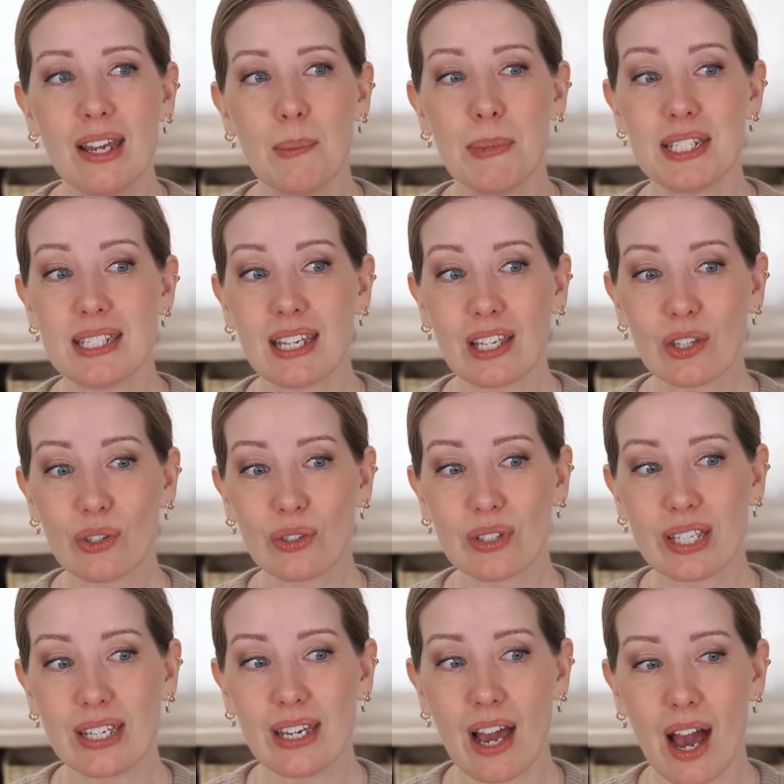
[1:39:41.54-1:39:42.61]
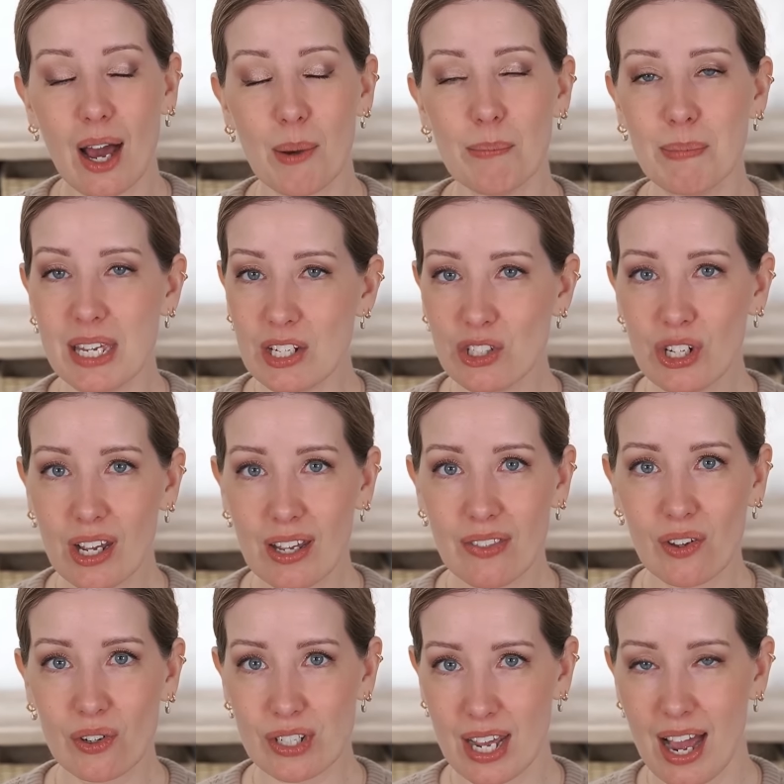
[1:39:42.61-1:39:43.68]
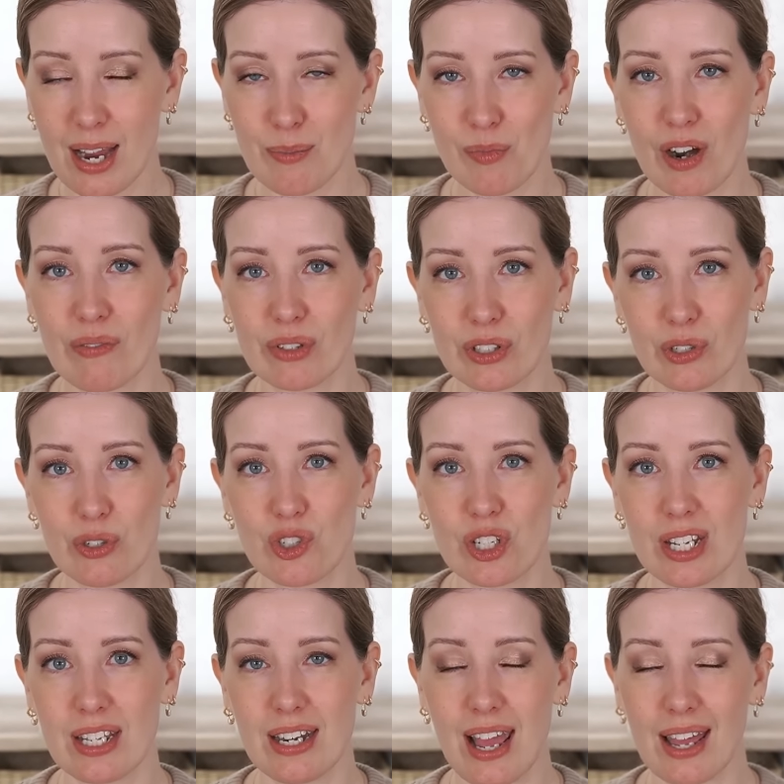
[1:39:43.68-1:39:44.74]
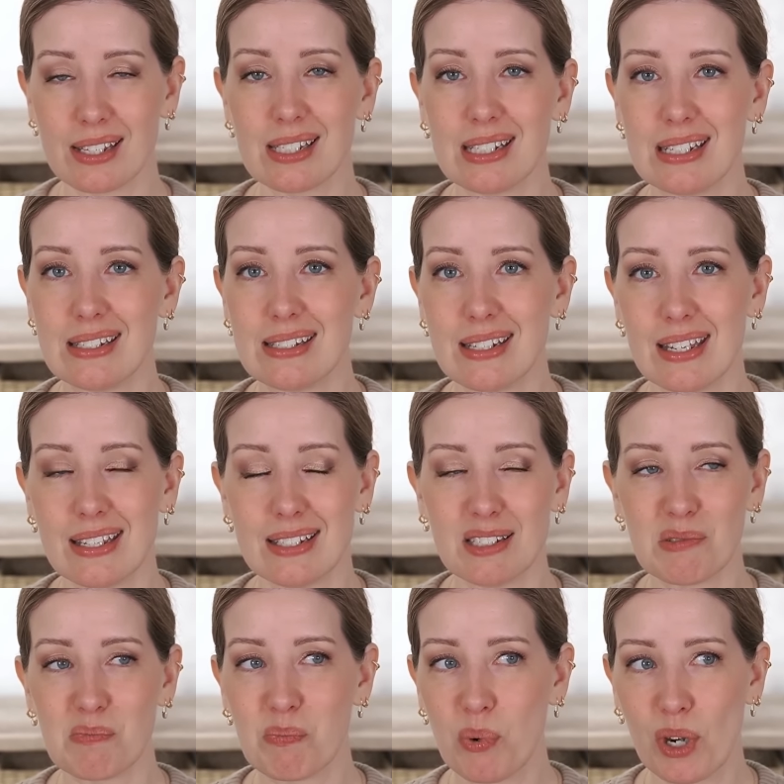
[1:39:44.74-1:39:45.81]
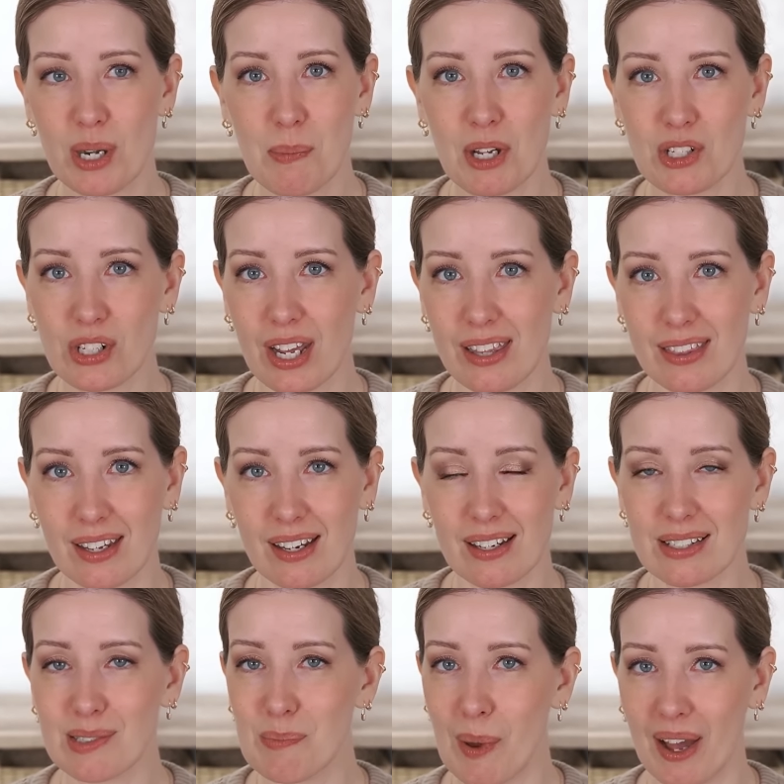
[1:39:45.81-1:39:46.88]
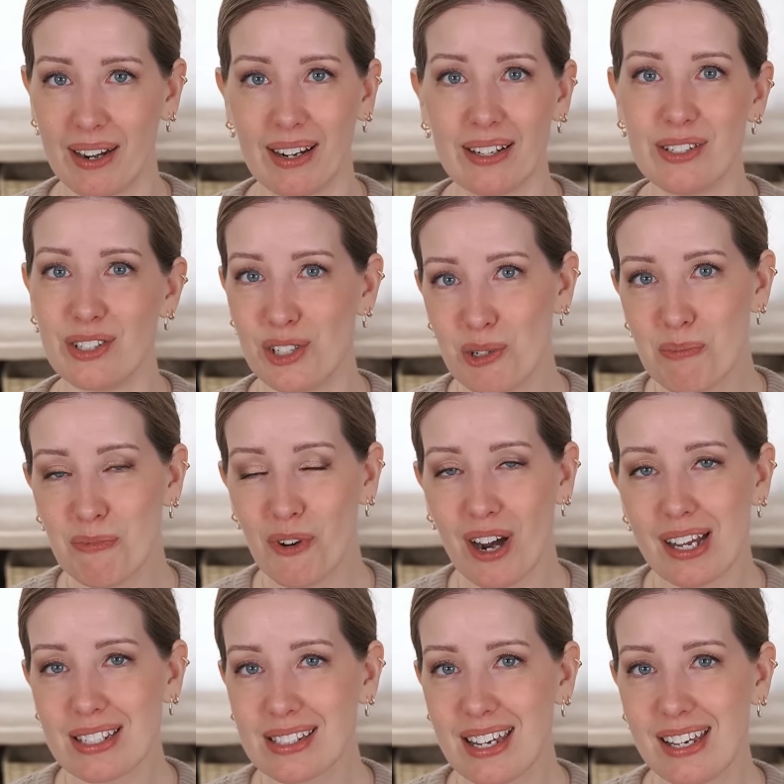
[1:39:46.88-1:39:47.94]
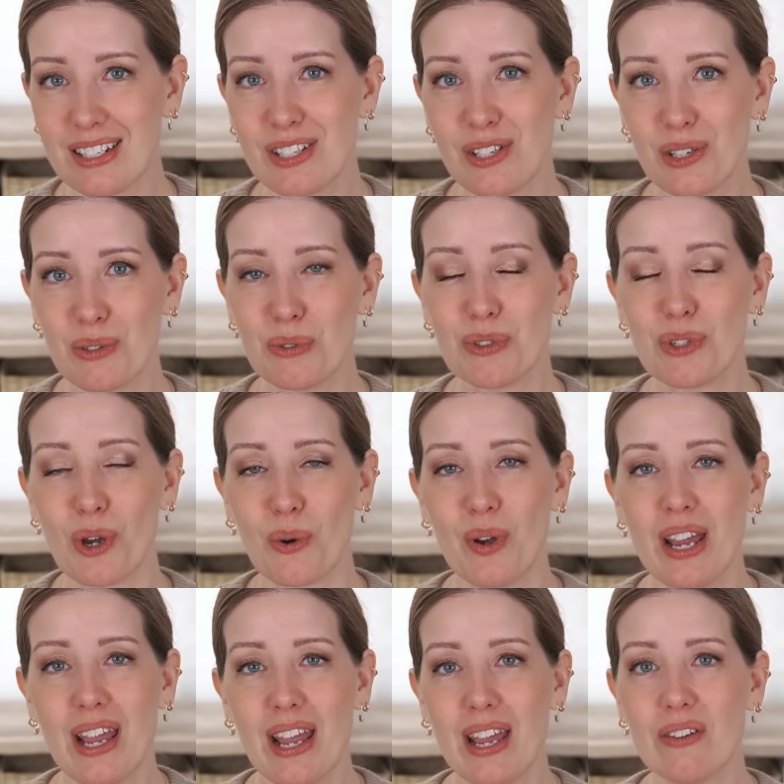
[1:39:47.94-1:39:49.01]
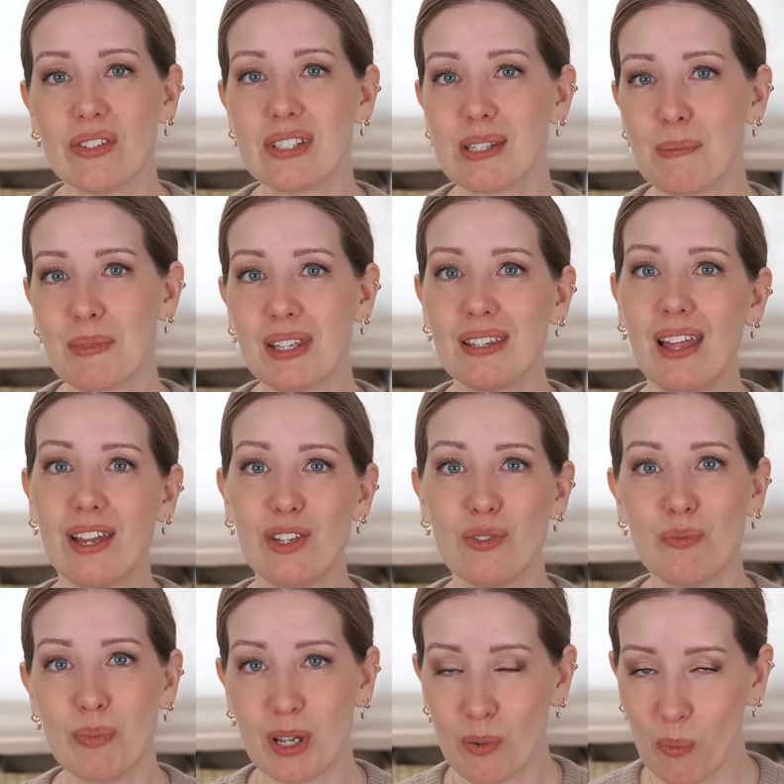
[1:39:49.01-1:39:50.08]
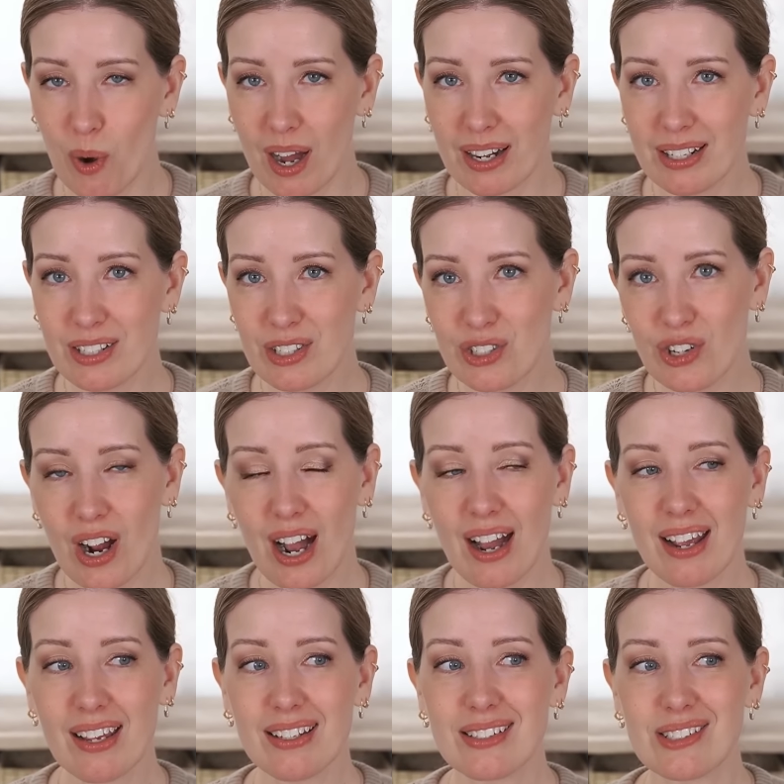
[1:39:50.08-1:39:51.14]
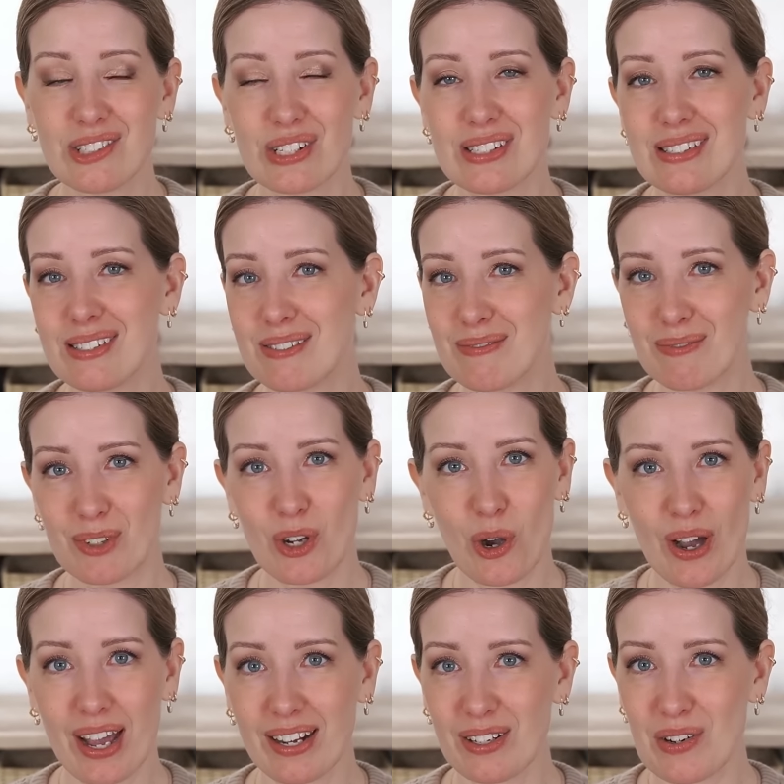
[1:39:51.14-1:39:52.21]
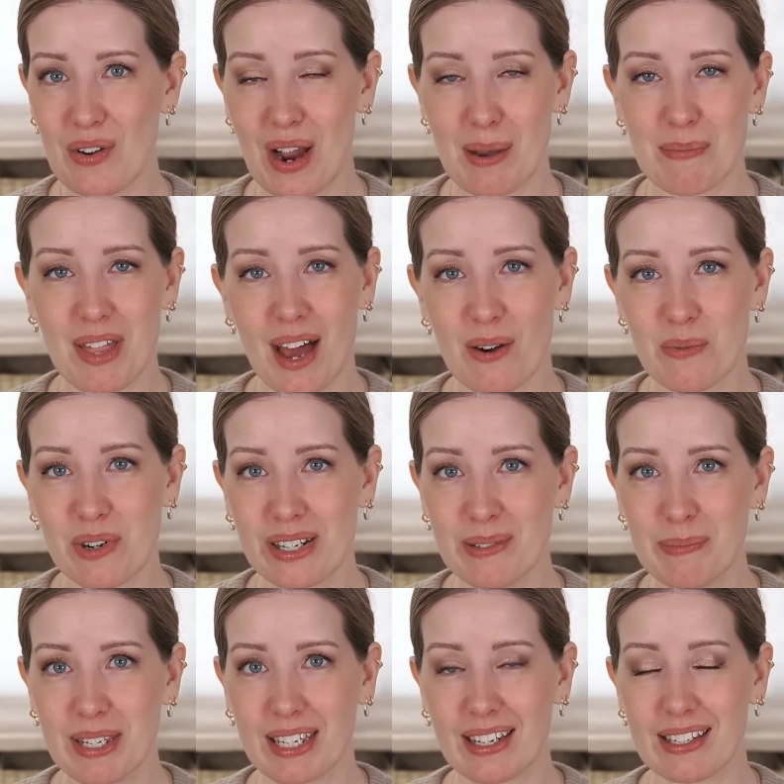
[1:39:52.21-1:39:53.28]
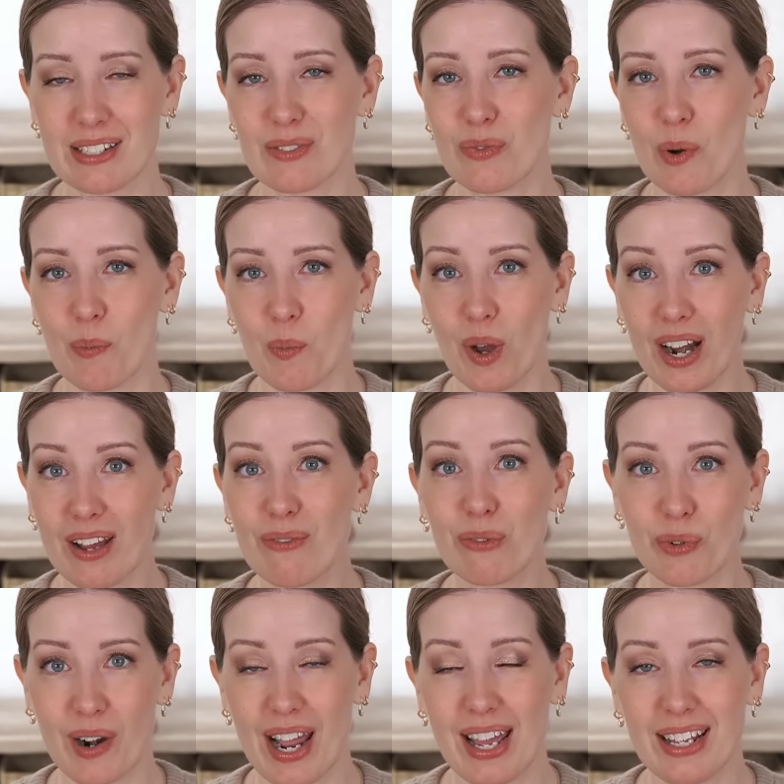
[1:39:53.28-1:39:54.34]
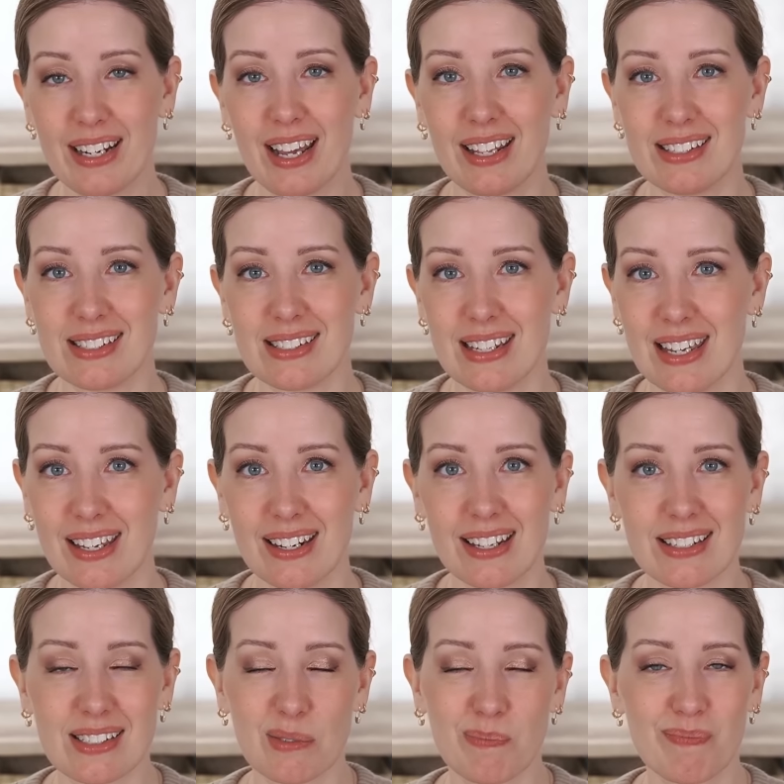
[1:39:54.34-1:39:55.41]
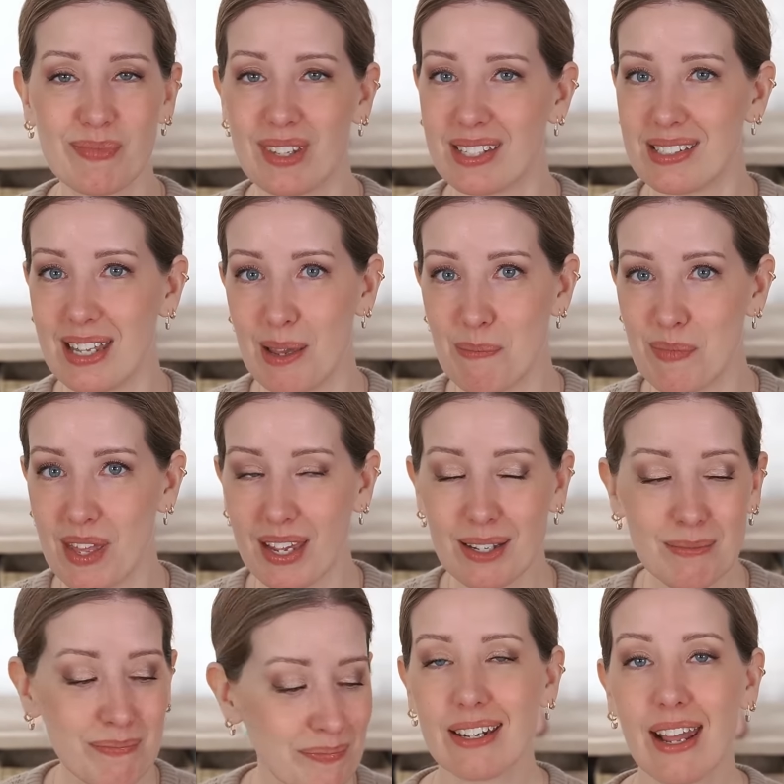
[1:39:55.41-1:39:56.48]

particularly Misha. Their Time Revolution Essence is pretty much, I think, a spot-on dupe for SK-II. So if it's something that you've been wanting to try, just go ahead and grab that one because from what I've read and seen, it's the same thing.